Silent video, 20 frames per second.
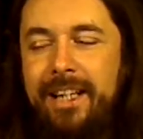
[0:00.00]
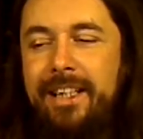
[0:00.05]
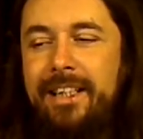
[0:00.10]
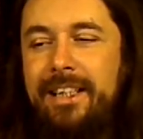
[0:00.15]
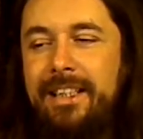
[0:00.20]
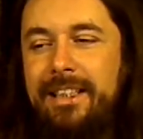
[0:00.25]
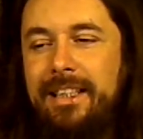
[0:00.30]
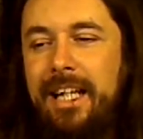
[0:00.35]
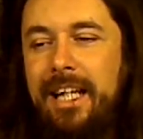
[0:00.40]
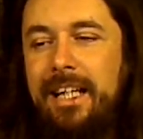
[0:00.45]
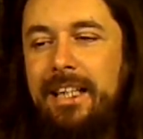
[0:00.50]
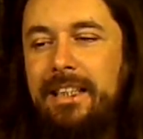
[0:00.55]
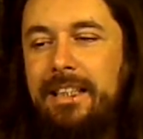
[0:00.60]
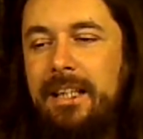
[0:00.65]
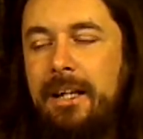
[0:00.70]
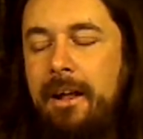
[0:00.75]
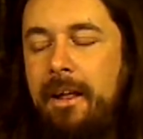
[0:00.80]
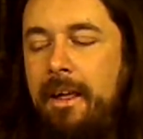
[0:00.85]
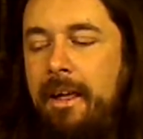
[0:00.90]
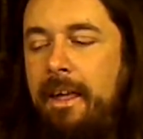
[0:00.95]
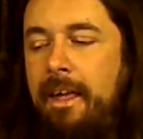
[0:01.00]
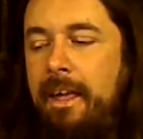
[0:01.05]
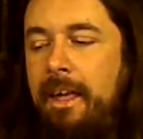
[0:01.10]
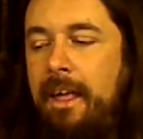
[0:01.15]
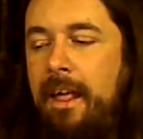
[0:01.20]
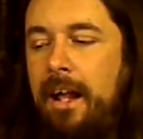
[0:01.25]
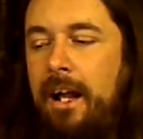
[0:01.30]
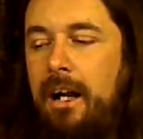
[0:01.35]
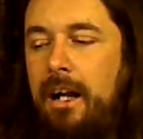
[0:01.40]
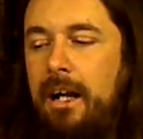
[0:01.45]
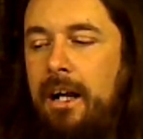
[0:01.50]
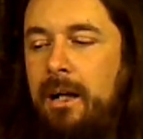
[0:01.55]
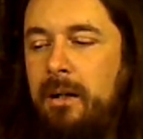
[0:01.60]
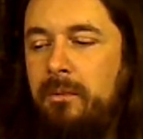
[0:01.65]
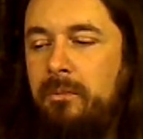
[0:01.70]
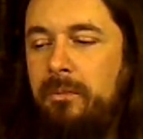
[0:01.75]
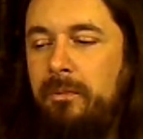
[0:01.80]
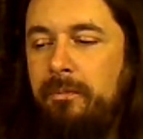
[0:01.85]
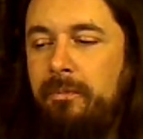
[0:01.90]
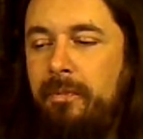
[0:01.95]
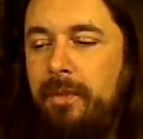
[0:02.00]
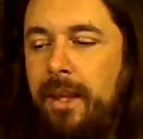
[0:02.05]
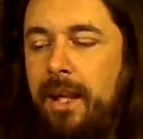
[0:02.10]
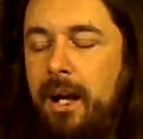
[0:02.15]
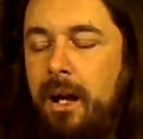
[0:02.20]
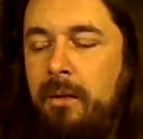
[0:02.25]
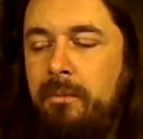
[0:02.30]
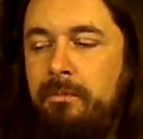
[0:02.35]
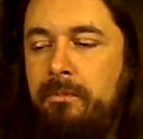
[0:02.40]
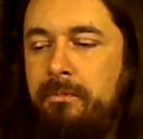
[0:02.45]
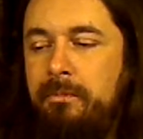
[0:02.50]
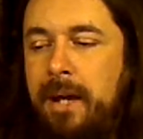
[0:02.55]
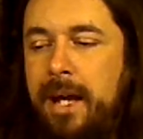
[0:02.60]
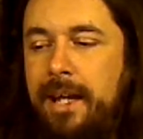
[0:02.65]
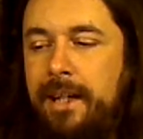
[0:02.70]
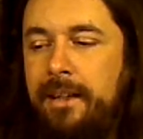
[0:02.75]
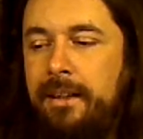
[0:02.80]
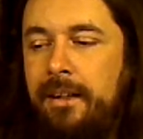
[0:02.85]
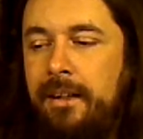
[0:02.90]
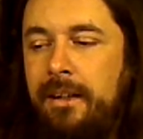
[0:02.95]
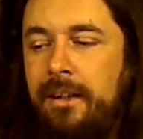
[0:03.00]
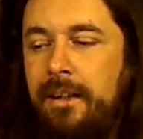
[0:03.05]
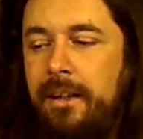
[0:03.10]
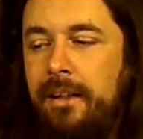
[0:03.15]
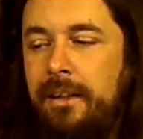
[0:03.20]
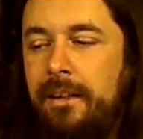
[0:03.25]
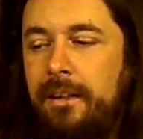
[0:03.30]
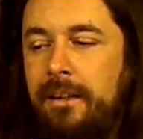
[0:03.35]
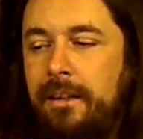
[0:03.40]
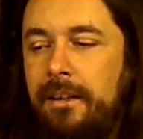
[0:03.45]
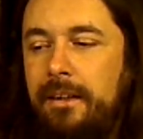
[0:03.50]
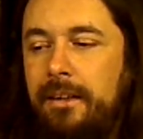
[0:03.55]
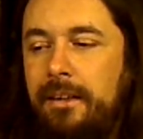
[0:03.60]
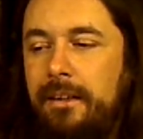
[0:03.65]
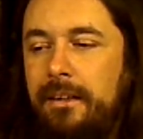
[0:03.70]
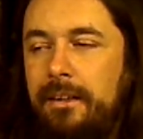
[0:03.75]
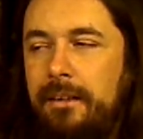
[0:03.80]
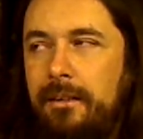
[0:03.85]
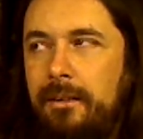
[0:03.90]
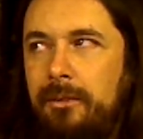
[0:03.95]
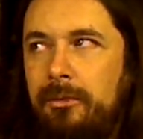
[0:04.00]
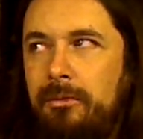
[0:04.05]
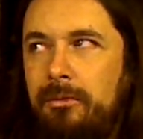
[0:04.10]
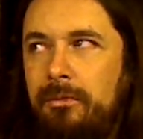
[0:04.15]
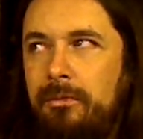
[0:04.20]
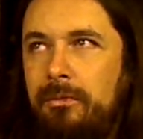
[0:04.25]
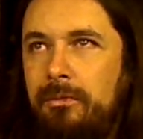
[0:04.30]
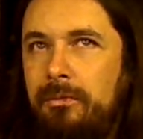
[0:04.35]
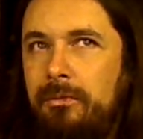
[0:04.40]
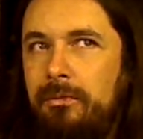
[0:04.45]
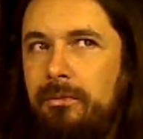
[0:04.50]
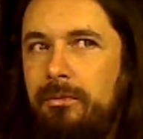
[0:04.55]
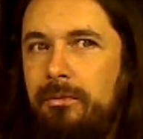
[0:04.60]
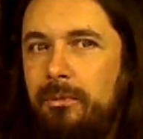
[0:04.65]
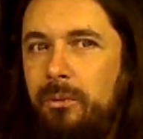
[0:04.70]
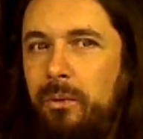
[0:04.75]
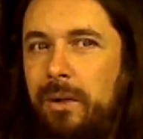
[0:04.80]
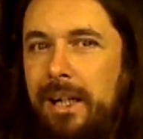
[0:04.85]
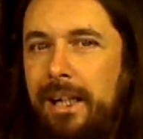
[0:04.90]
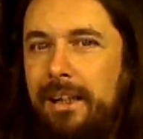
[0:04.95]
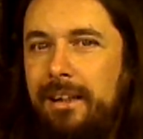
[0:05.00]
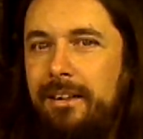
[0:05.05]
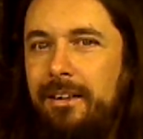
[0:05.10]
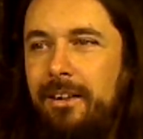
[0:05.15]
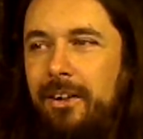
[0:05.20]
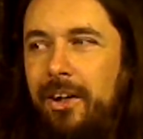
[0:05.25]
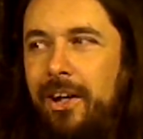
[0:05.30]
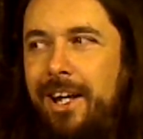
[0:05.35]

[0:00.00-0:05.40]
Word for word: And in this case, um, I'm betting on winning.